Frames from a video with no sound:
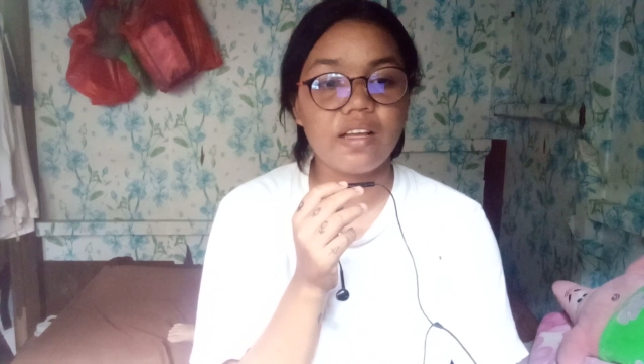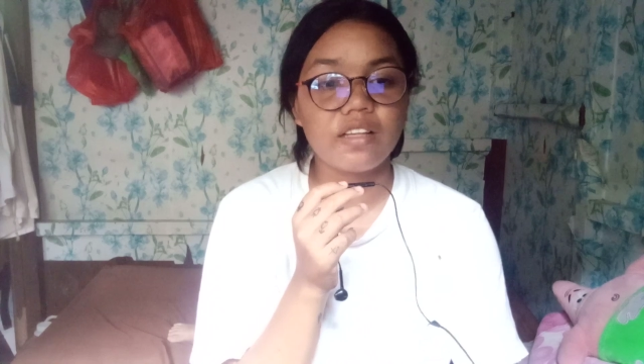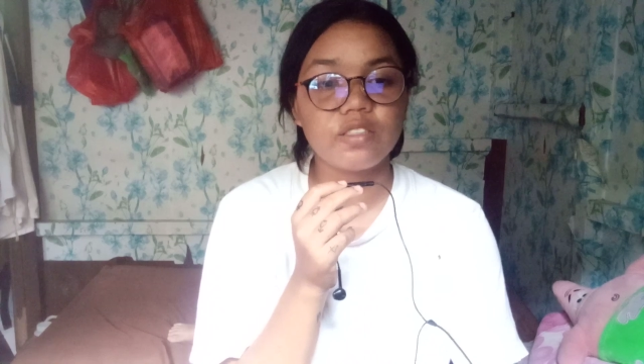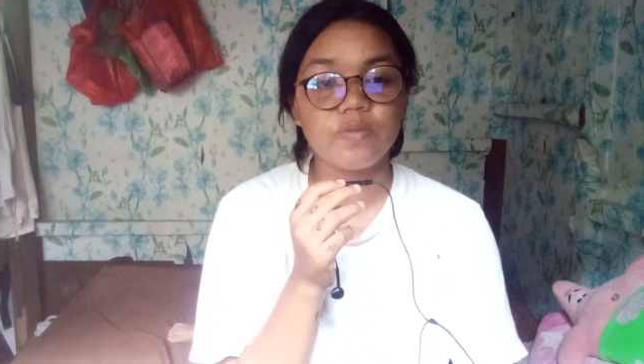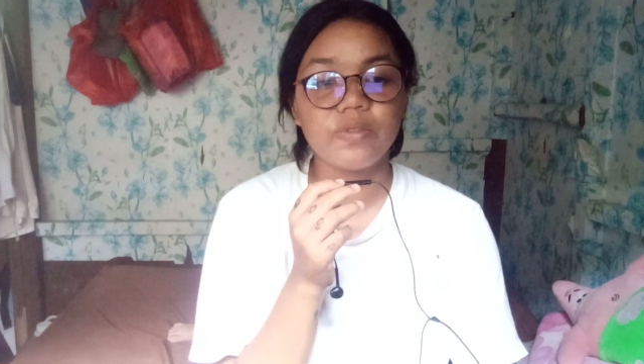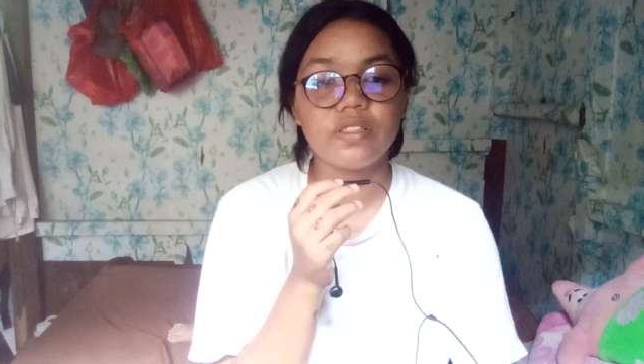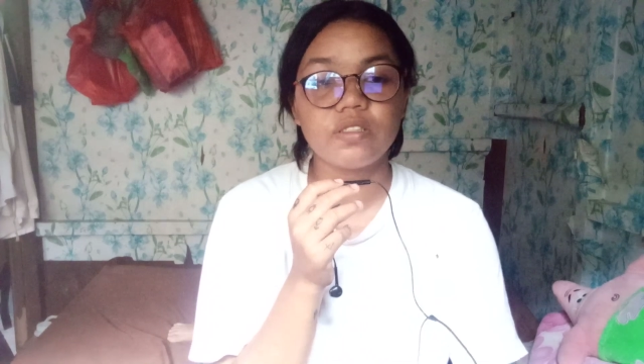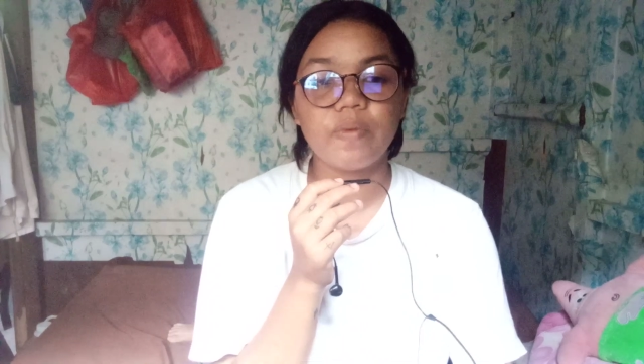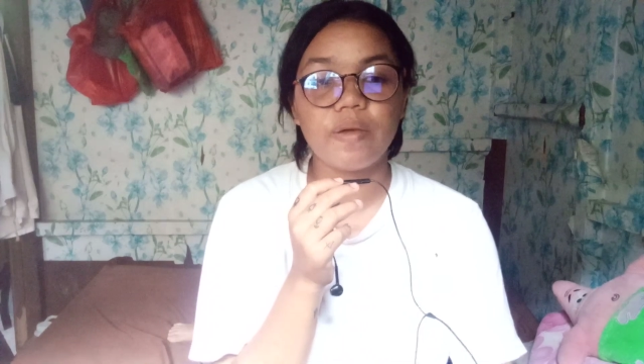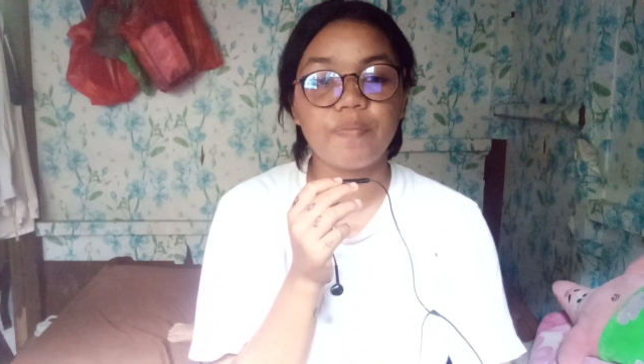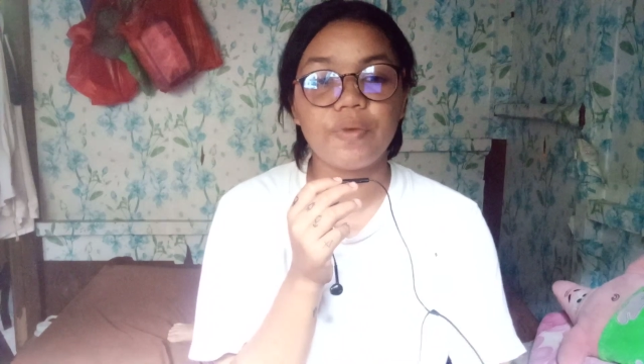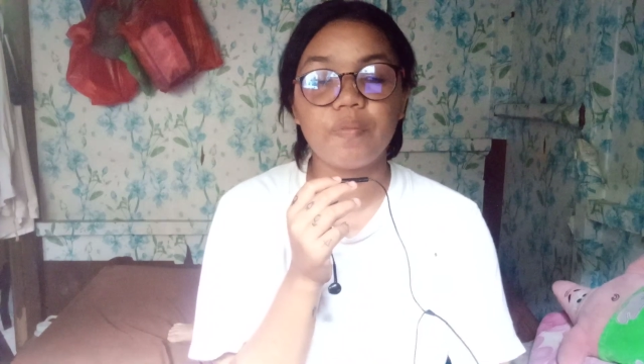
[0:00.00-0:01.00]
experienced
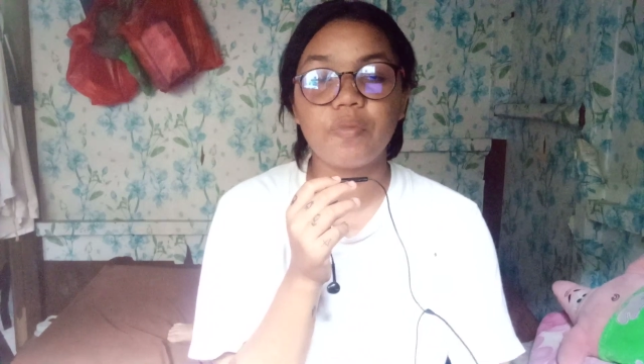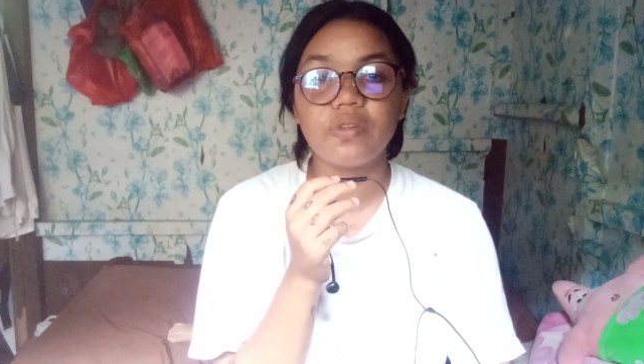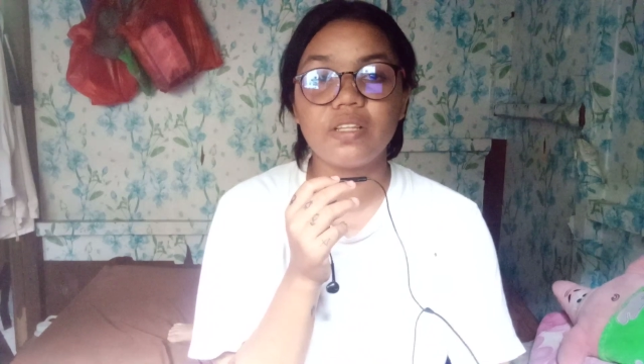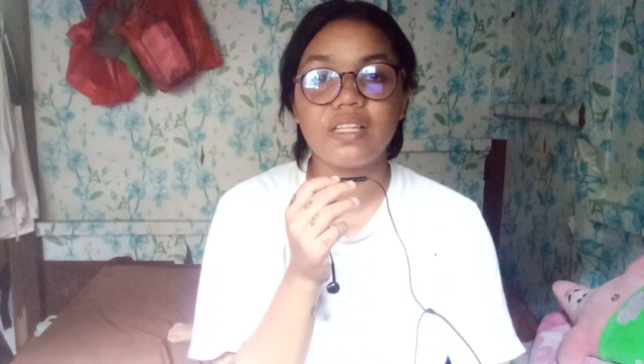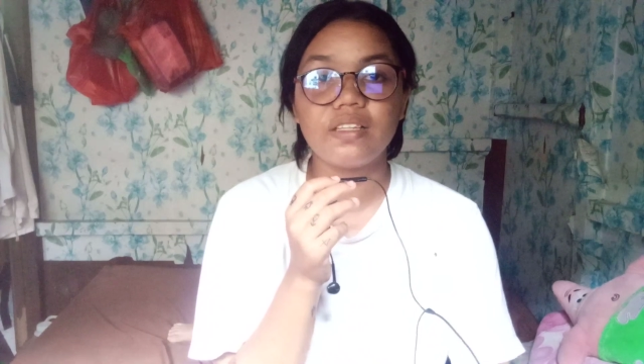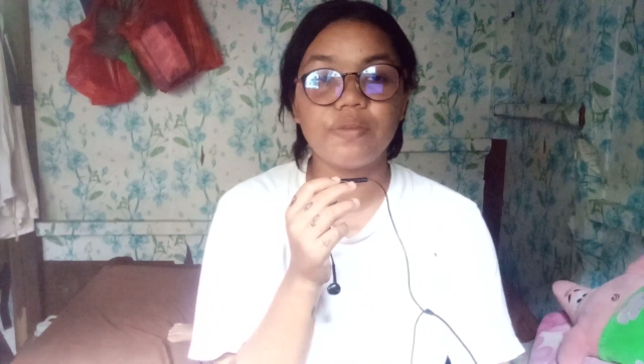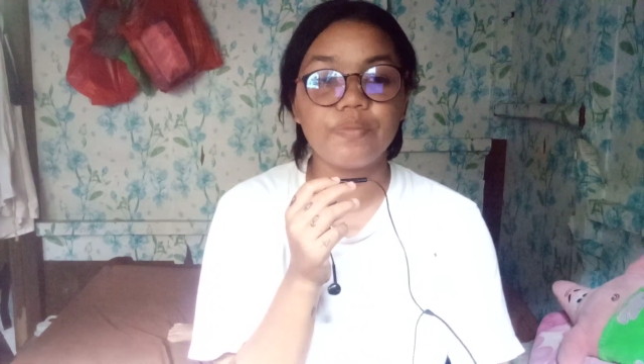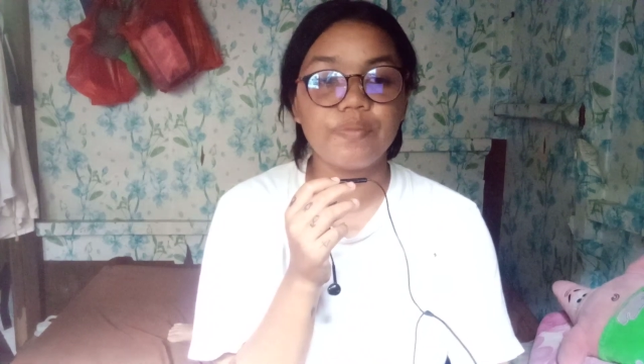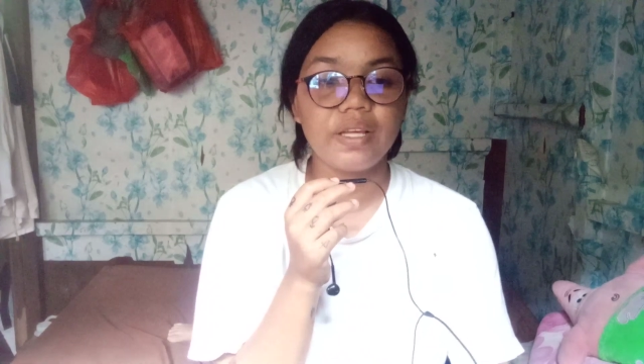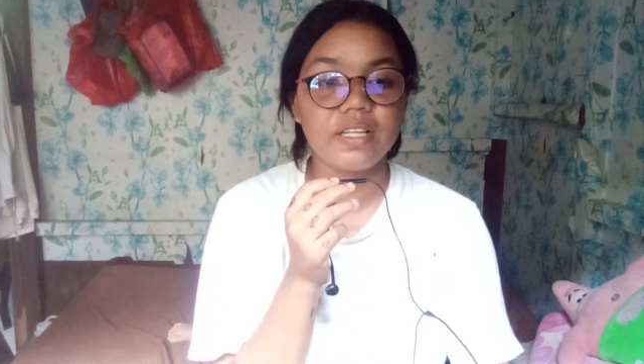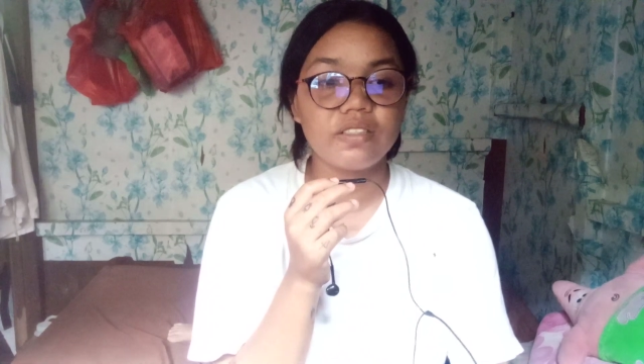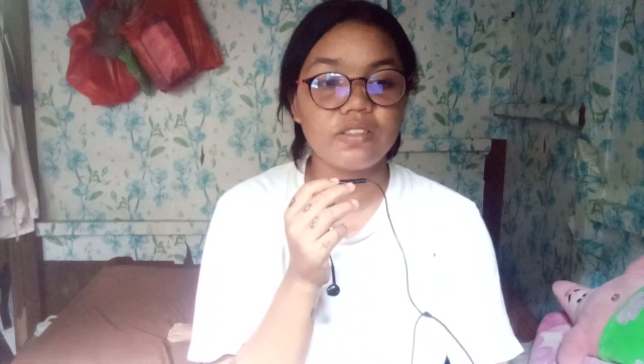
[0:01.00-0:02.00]
by people in the
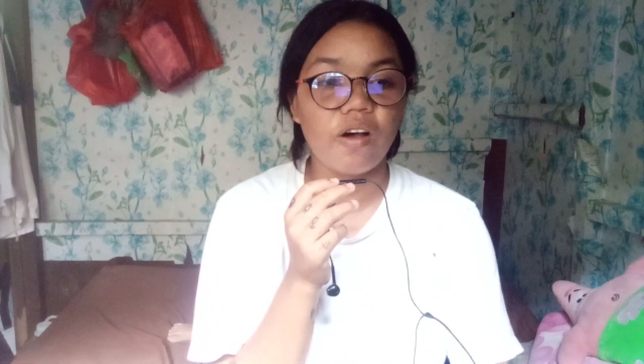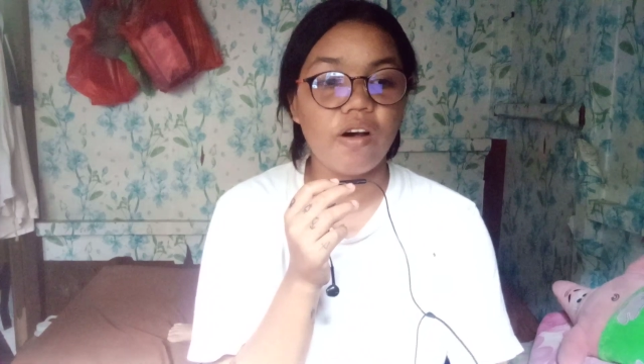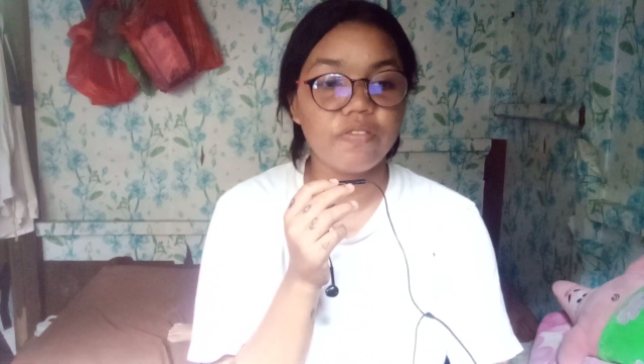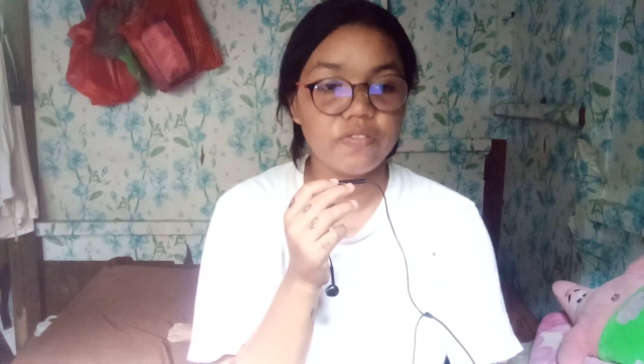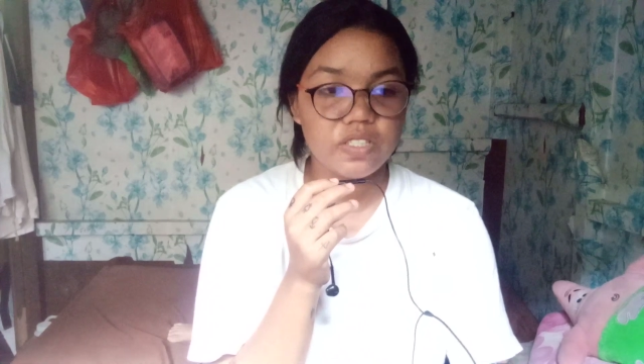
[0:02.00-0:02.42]
midst of